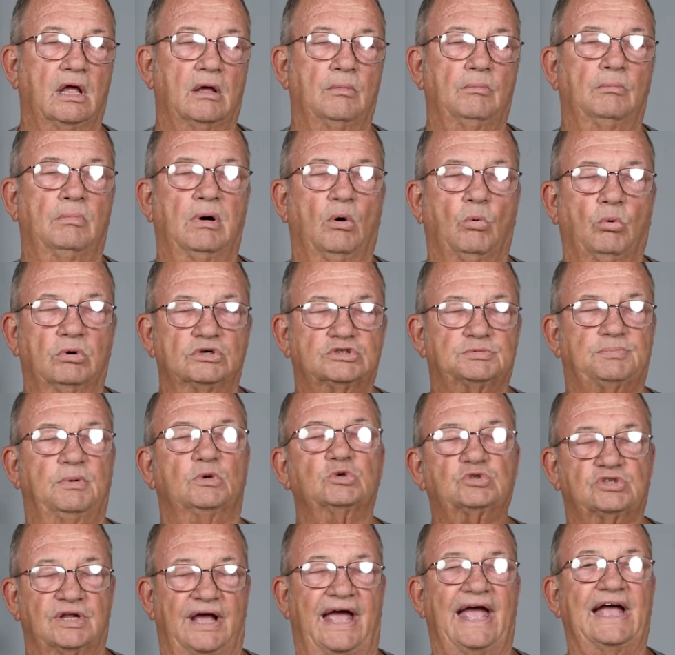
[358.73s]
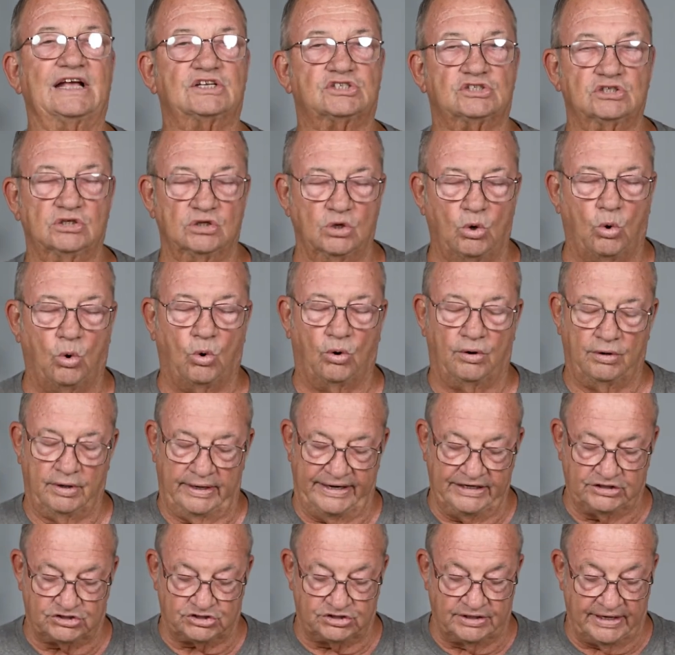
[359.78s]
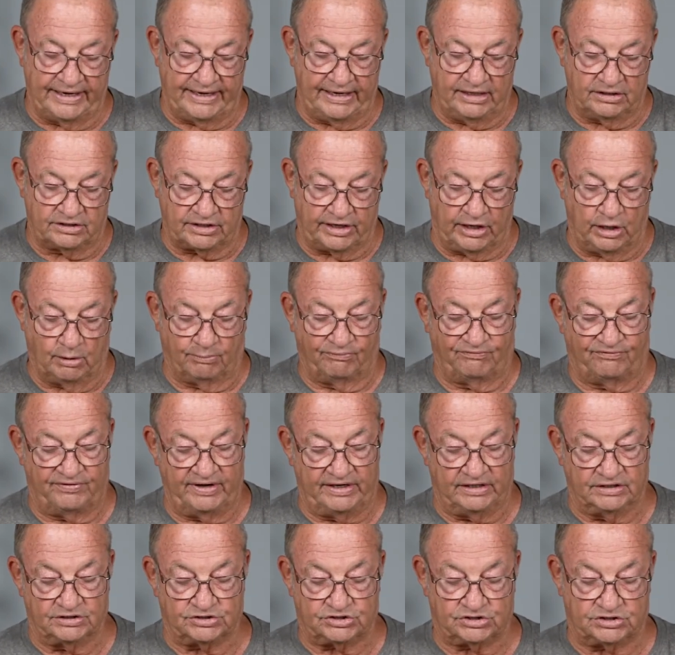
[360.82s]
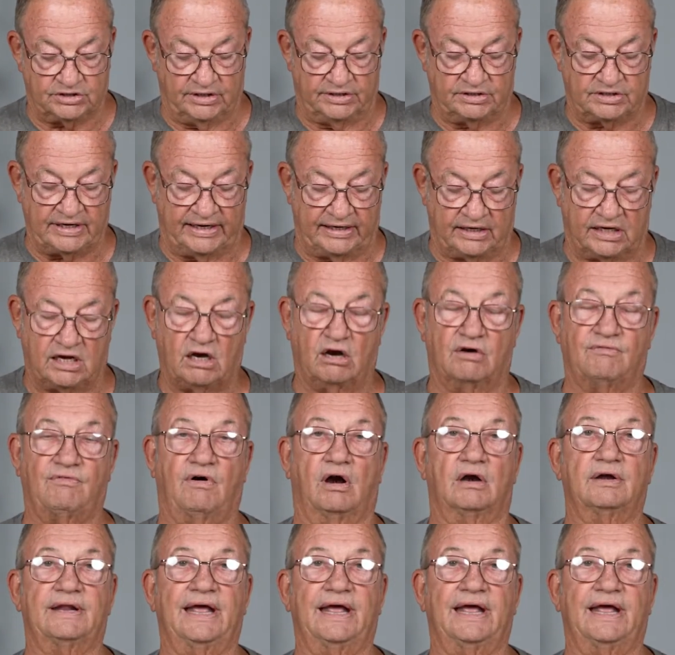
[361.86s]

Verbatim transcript: but we're supposed to ask the Lord each day to help feed us and take care of our